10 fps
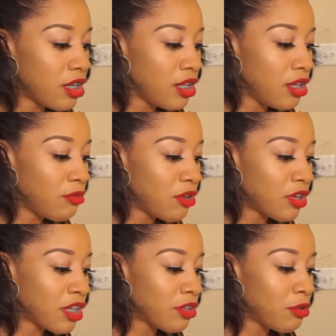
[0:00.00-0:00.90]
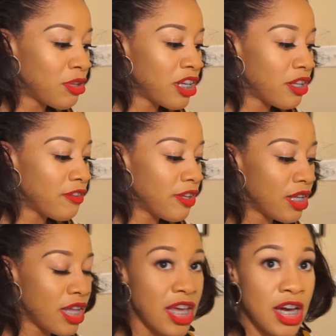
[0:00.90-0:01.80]
And then we're gonna get a little bit of
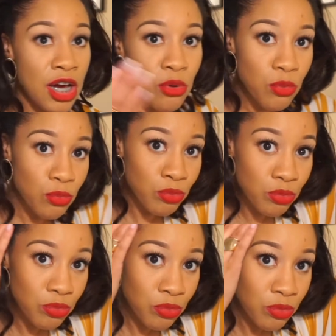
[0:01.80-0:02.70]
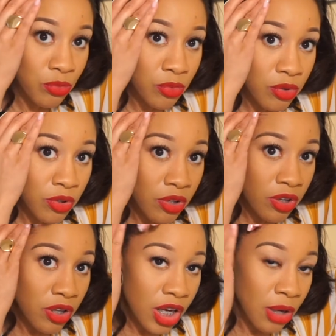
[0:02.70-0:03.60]
Eco.
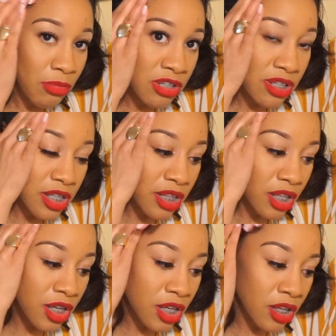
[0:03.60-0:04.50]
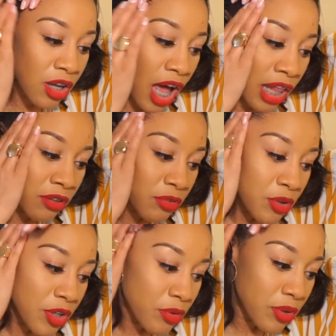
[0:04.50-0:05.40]
And I'm using the olive
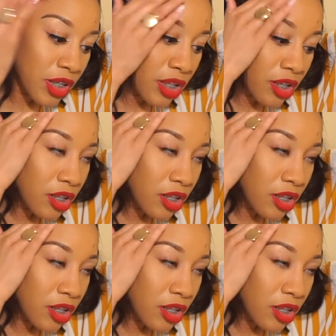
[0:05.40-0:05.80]
oil one.